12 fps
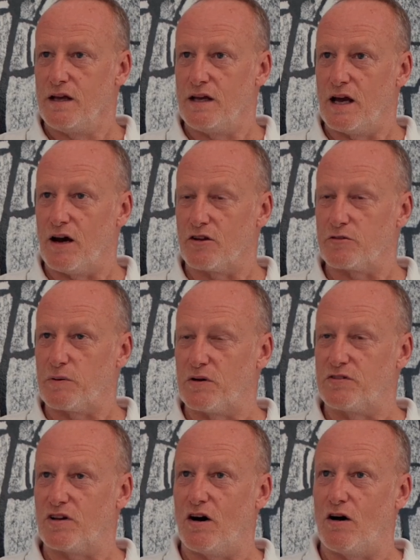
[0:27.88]
Yeah, I
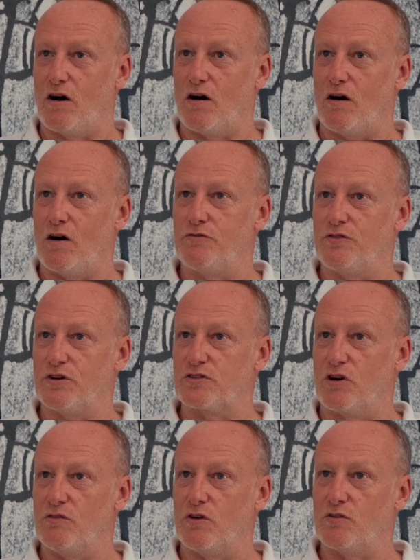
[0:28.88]
suppose I first
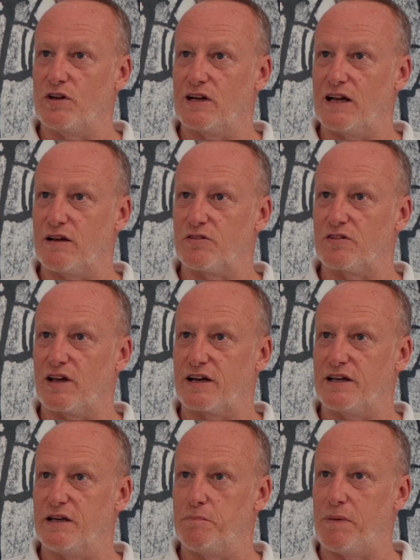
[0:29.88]
got involved in
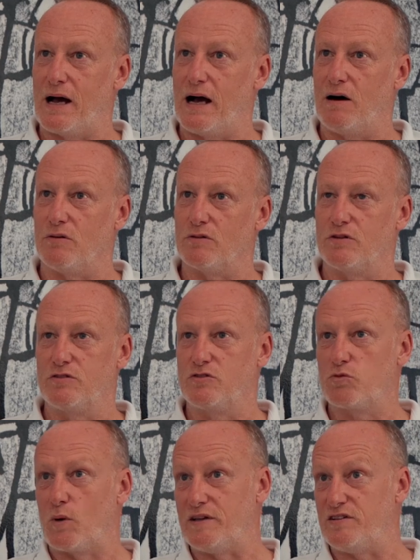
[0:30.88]
CloudStack in about
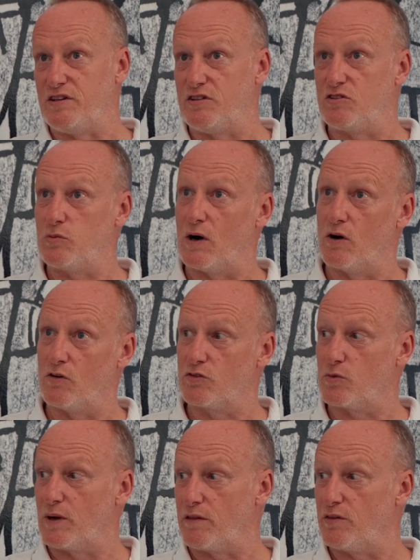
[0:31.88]
2012,
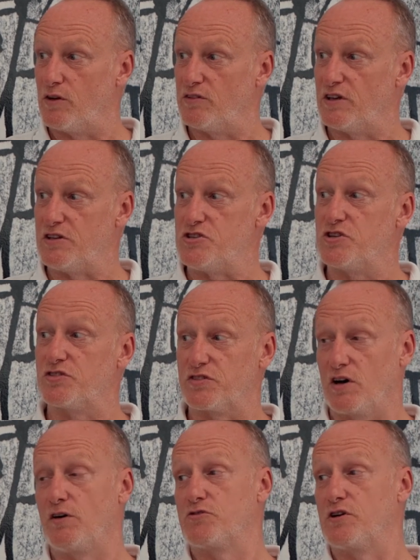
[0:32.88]
2013, just
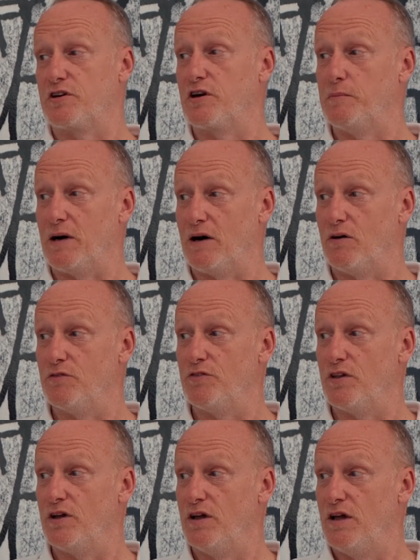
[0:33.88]
after it had come out of
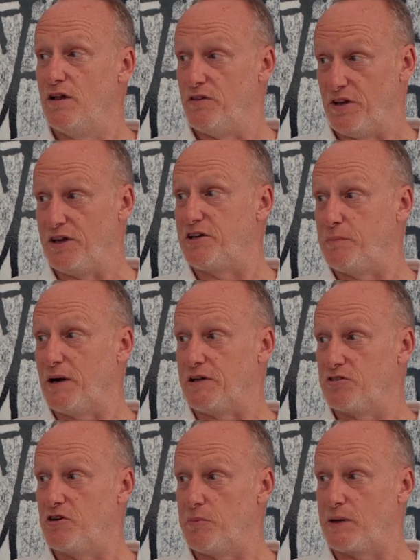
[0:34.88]
the
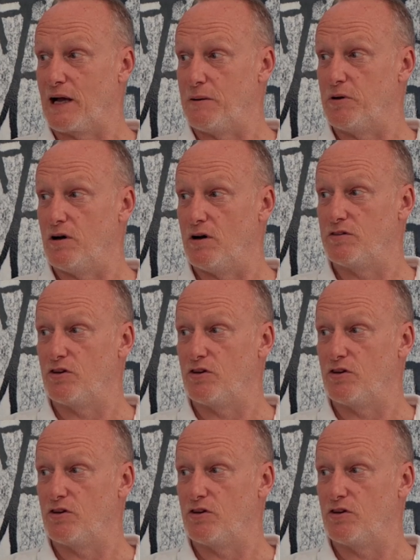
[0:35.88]
incubator and it became a